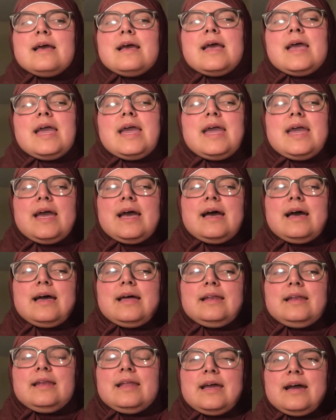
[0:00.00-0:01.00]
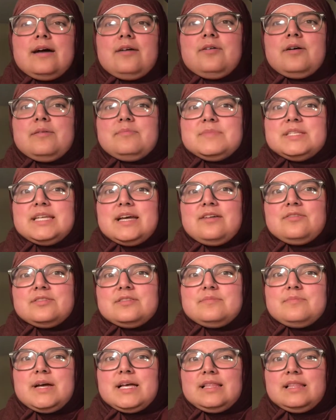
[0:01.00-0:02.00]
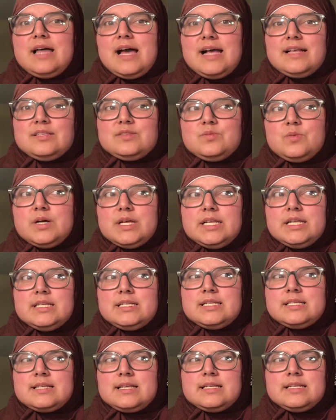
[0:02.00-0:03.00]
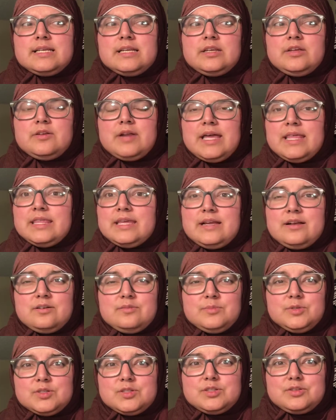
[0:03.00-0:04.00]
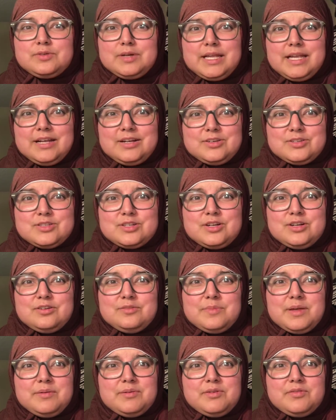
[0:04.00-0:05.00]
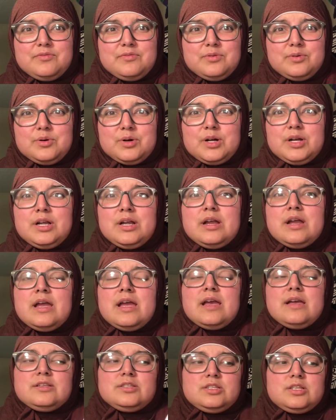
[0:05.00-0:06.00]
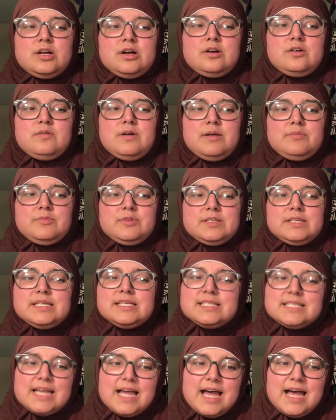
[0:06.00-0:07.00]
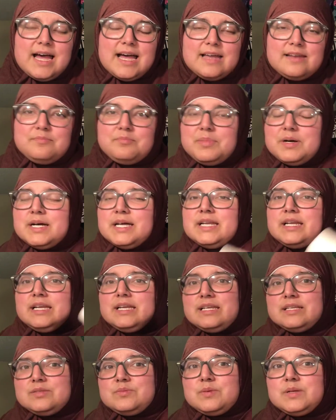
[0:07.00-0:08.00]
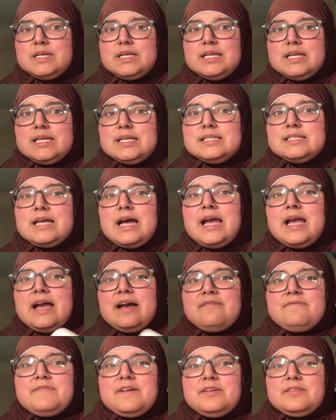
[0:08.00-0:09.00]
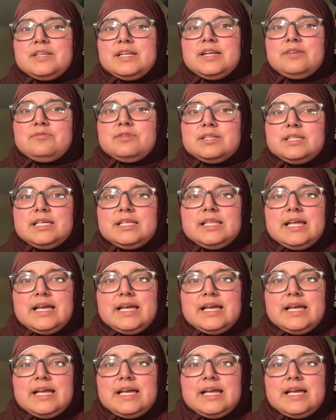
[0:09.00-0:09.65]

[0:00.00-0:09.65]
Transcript: and now I'm down to my last one. It discontinued I think almost 3 years ago, maybe 4, so I'm really sad, but it is what it is. I have found that I really